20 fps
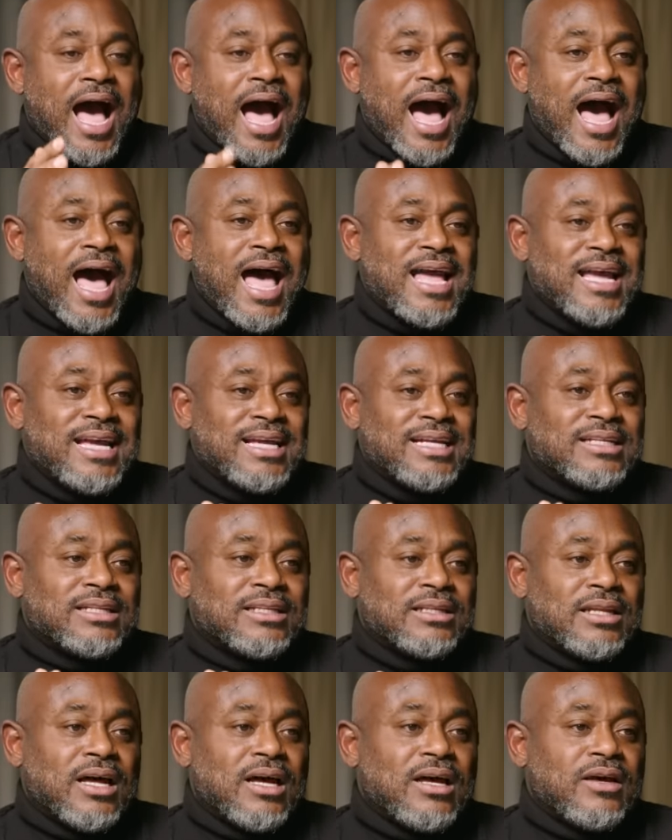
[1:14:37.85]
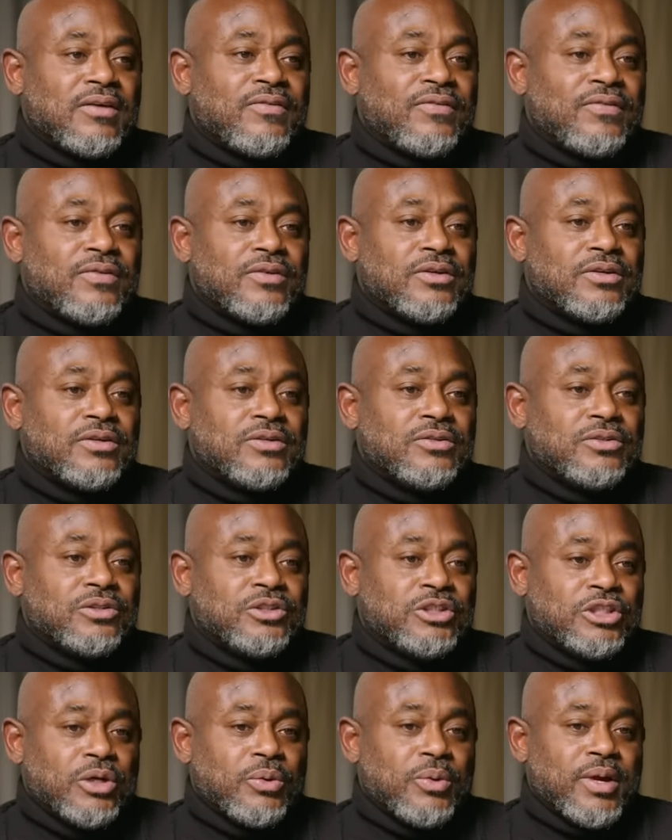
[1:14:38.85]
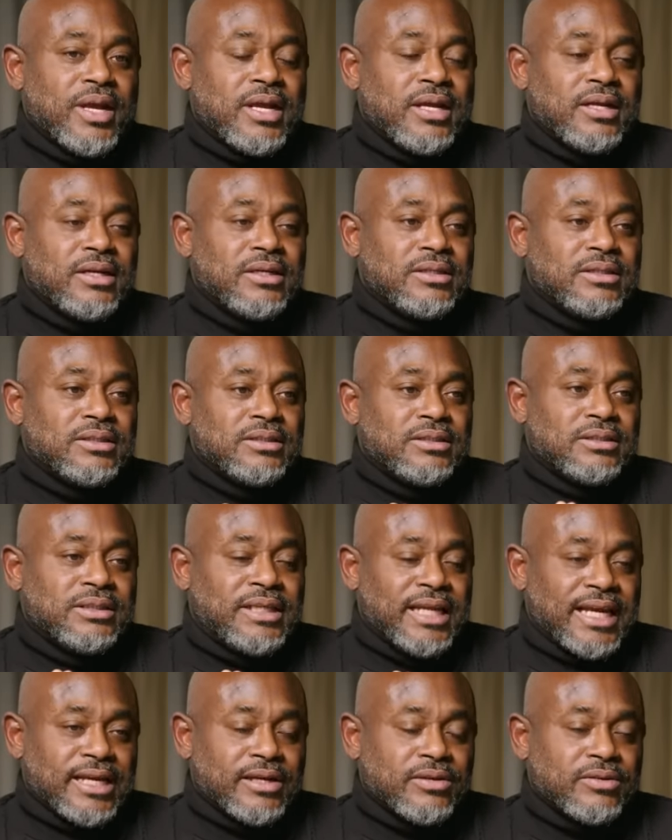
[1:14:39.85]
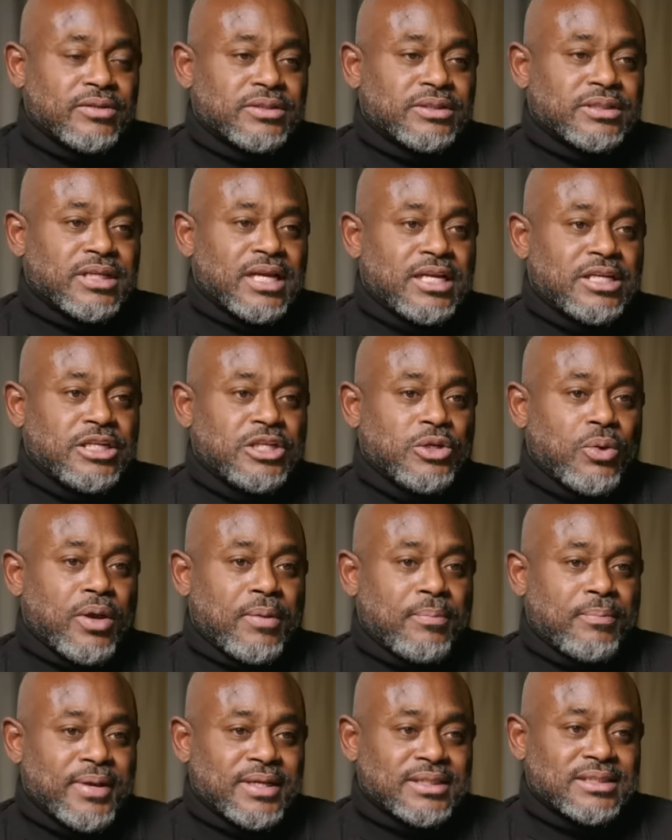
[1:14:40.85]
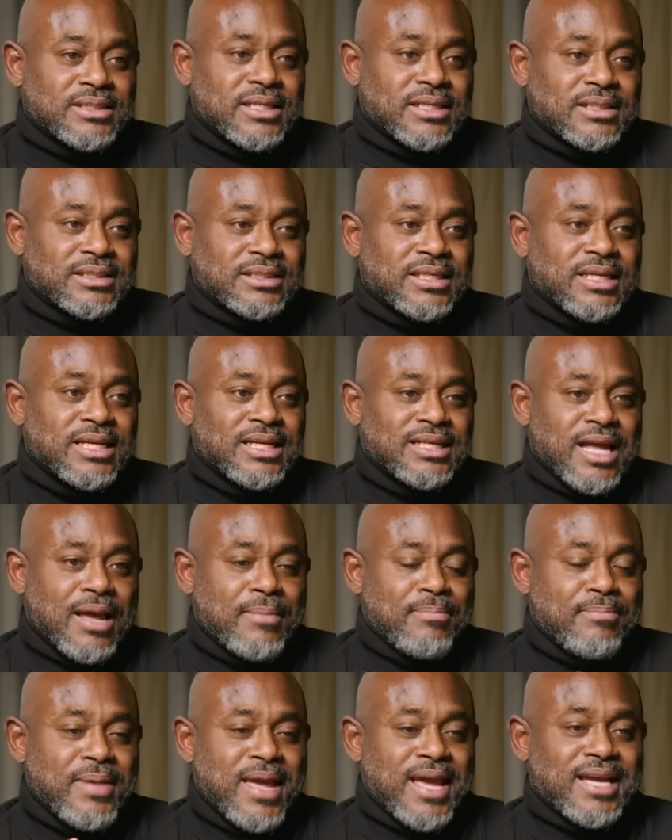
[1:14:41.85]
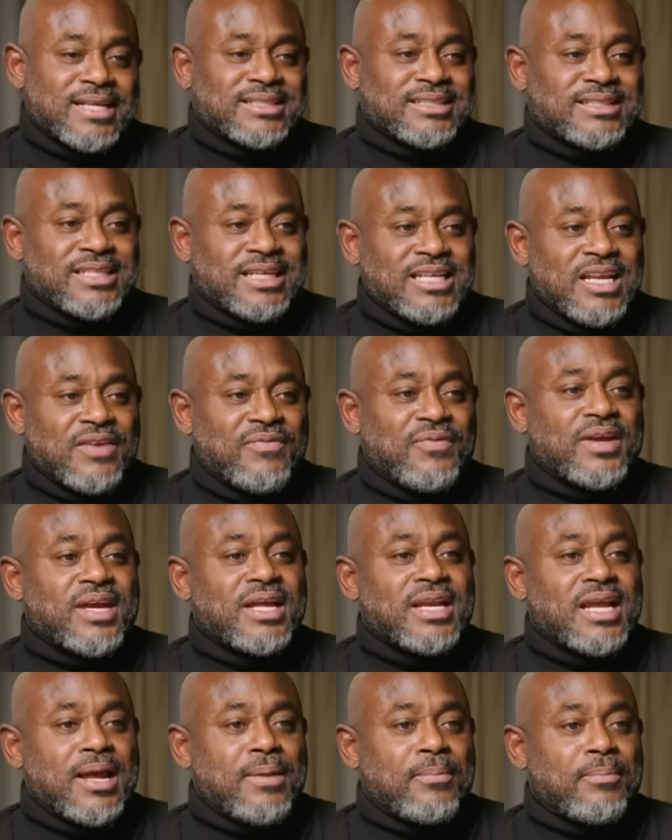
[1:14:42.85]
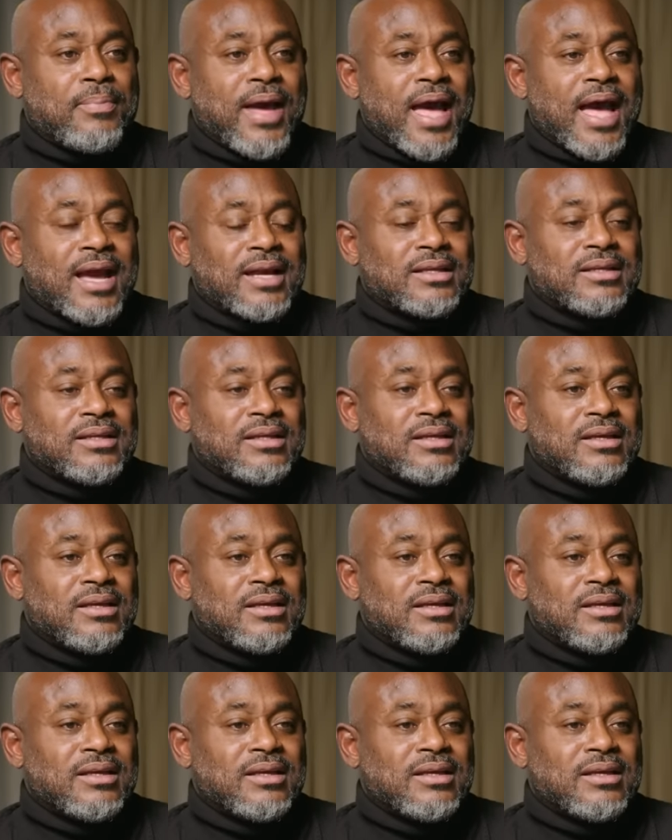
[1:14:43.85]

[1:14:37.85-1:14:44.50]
I love doing deals and doing business that makes significant impact.